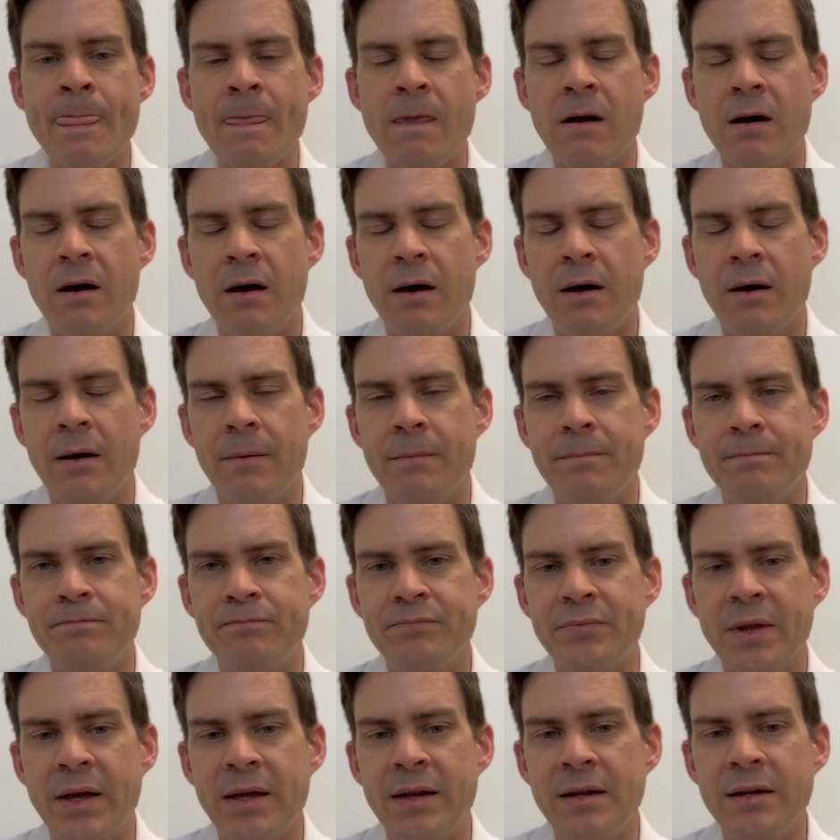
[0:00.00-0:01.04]
And
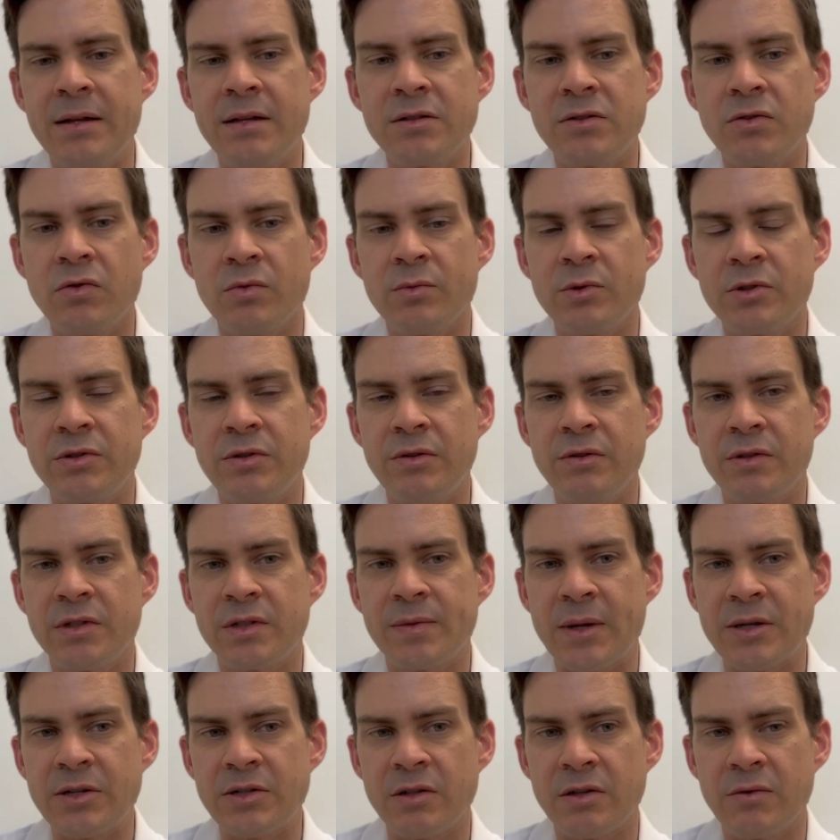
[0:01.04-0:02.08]
it is normal too,
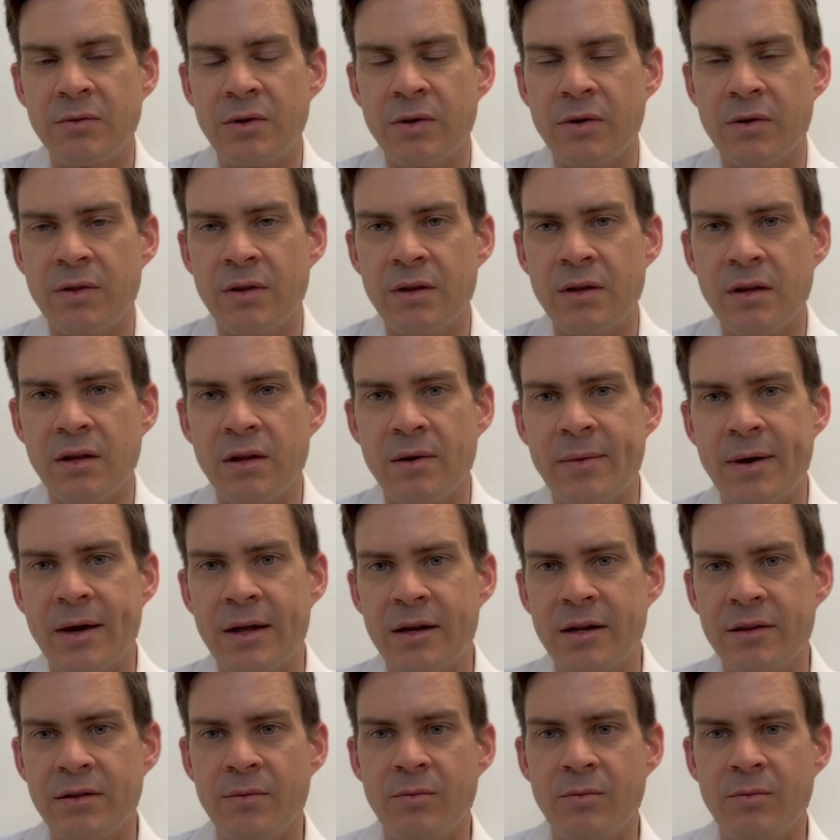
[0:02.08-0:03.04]
especially when you're thinking about it.